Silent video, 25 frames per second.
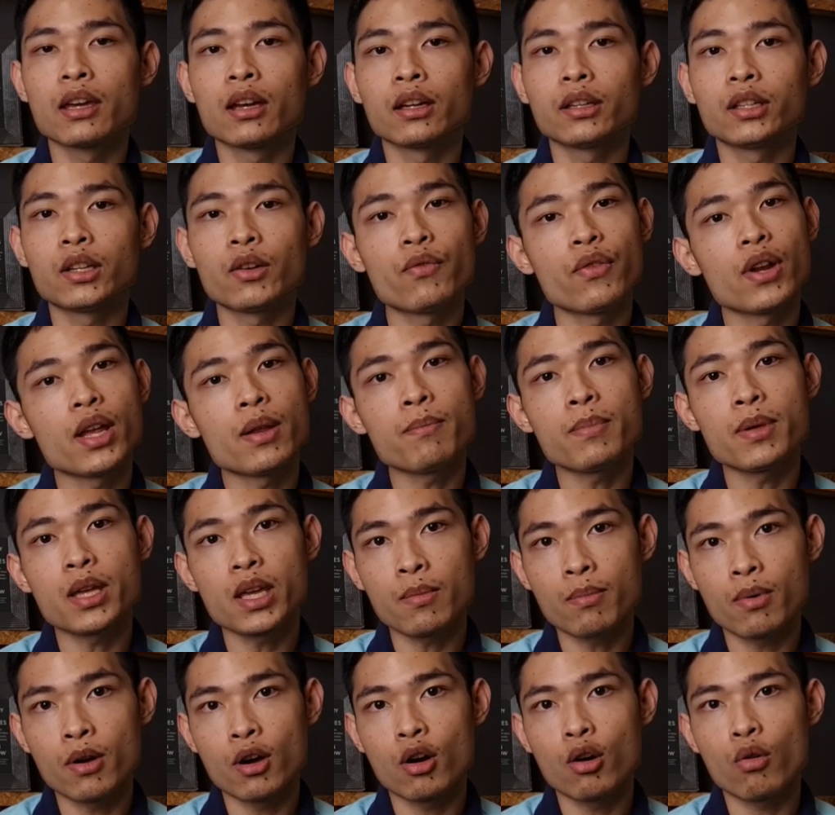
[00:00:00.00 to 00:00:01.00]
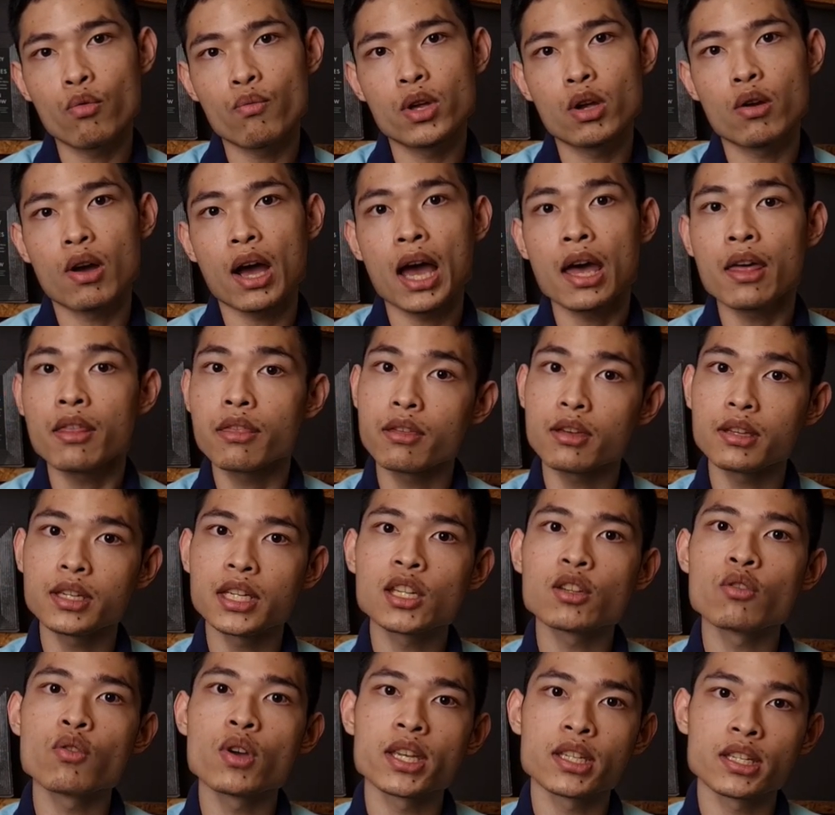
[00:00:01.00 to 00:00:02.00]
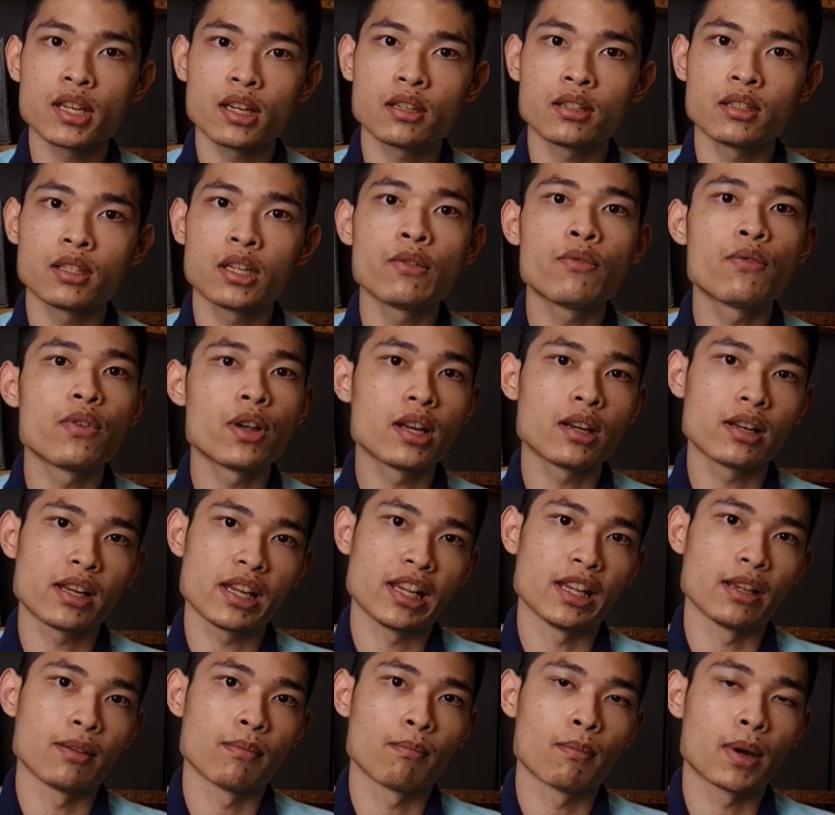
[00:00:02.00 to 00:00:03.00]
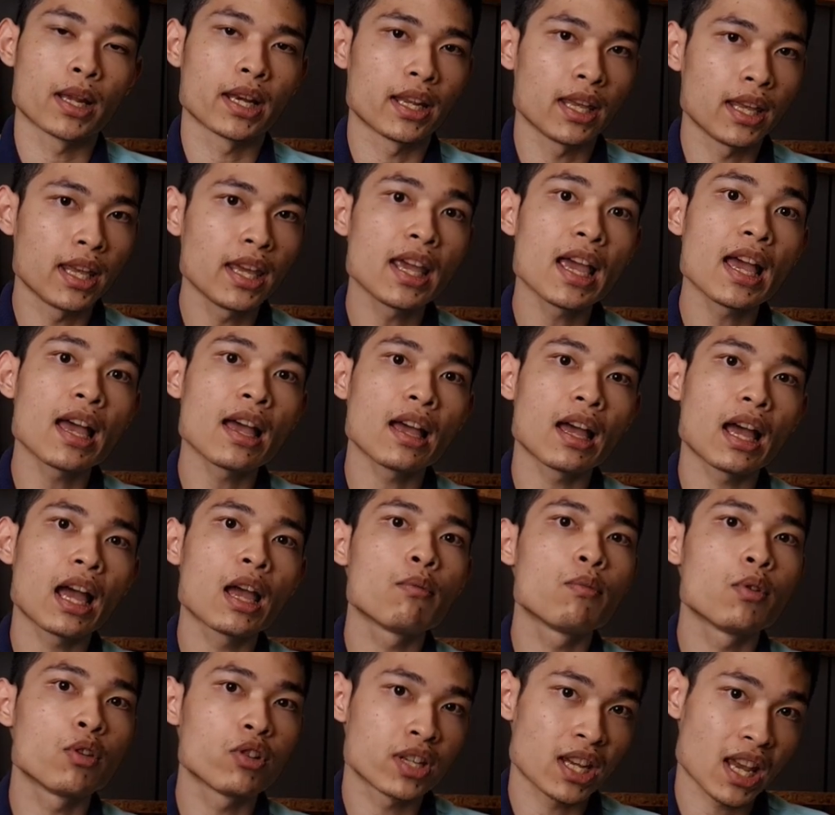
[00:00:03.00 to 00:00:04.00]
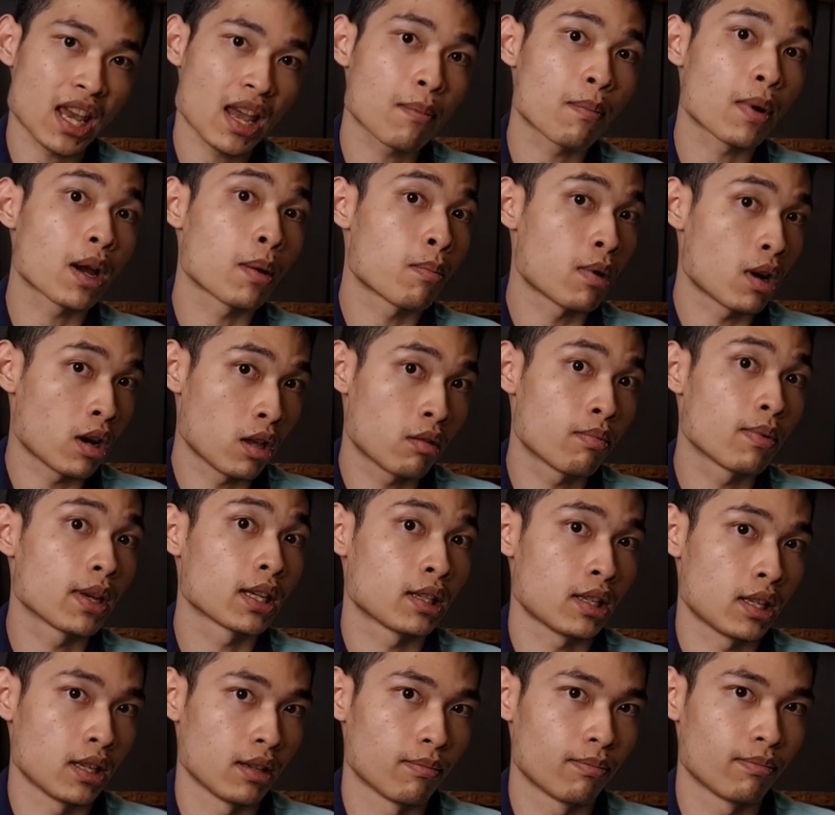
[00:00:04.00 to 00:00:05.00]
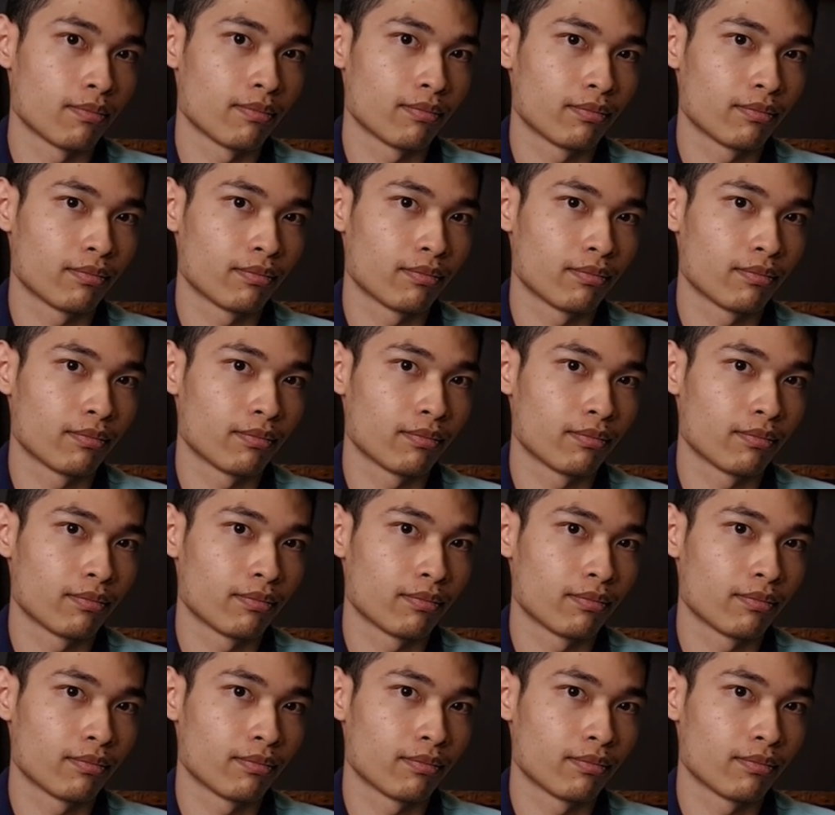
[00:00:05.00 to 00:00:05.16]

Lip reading: Different people will answer this question differently, but here I will share my perspective.